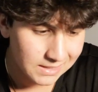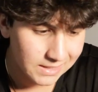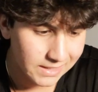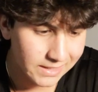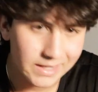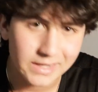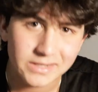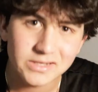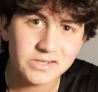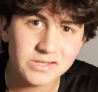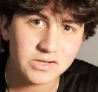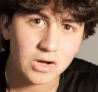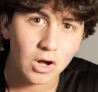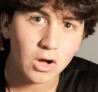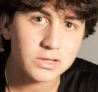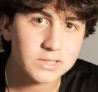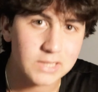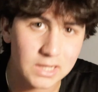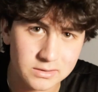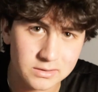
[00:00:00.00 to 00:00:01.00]
Like it just
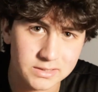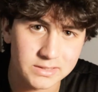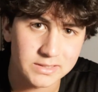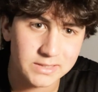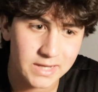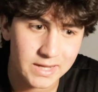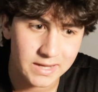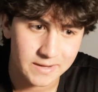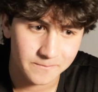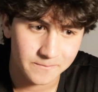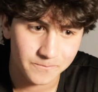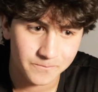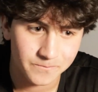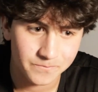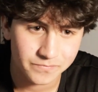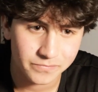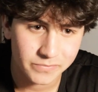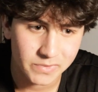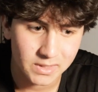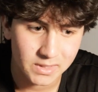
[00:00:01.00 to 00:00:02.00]
all sounds the same.
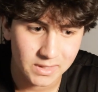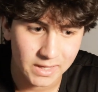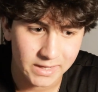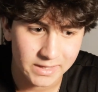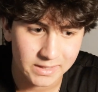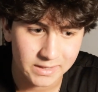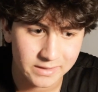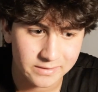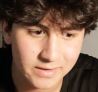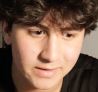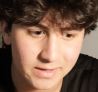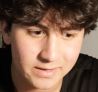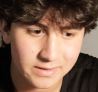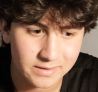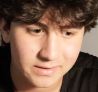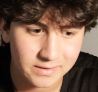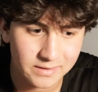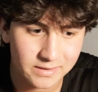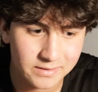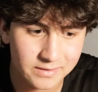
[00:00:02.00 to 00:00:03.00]
Like it's
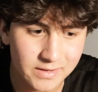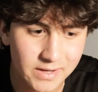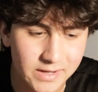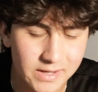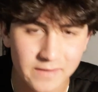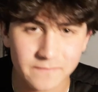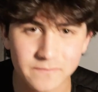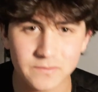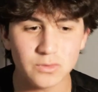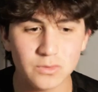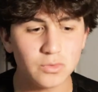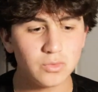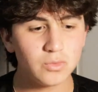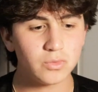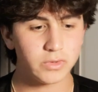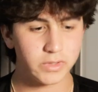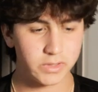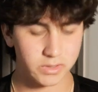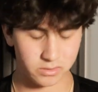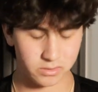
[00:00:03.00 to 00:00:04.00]
like if
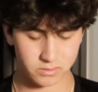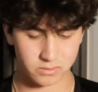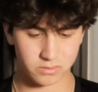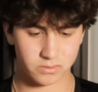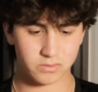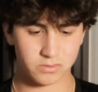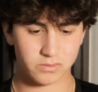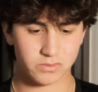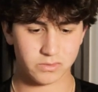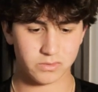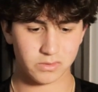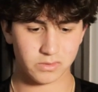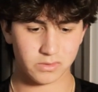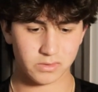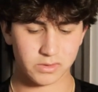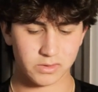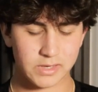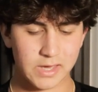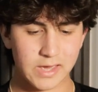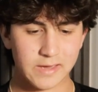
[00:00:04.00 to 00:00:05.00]
you
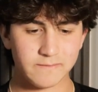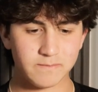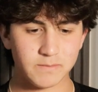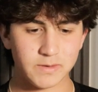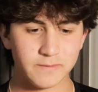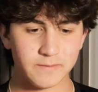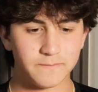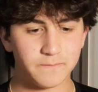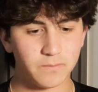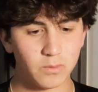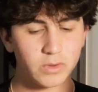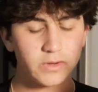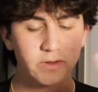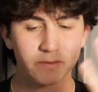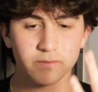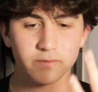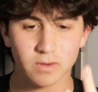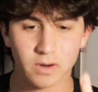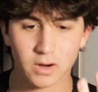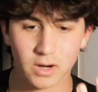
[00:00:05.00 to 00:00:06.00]
gave me four
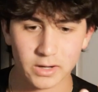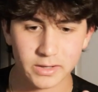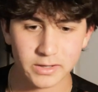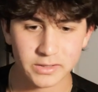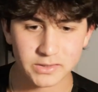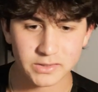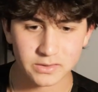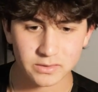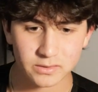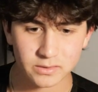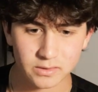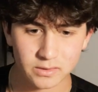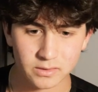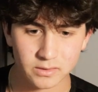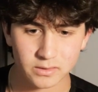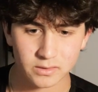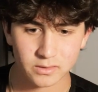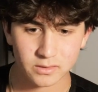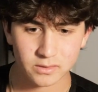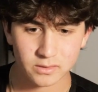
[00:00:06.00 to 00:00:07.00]
different artists
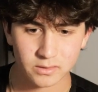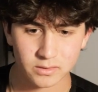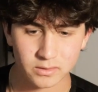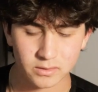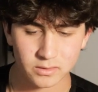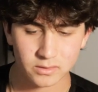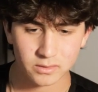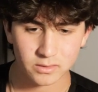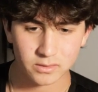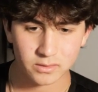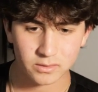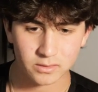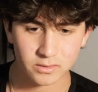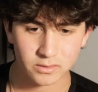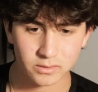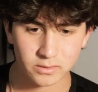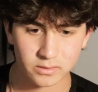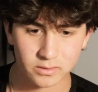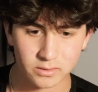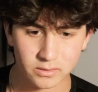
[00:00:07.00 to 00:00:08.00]

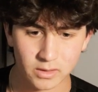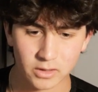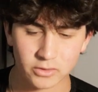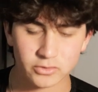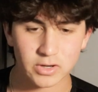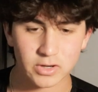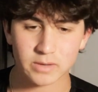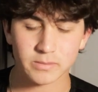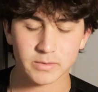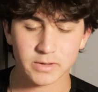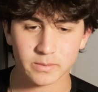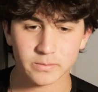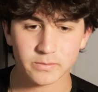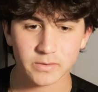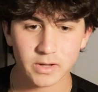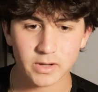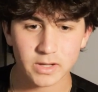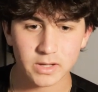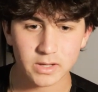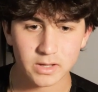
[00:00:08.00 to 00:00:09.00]
that are trying to become
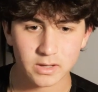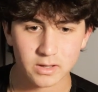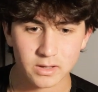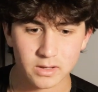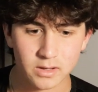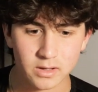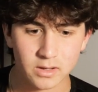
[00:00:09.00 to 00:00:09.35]
something,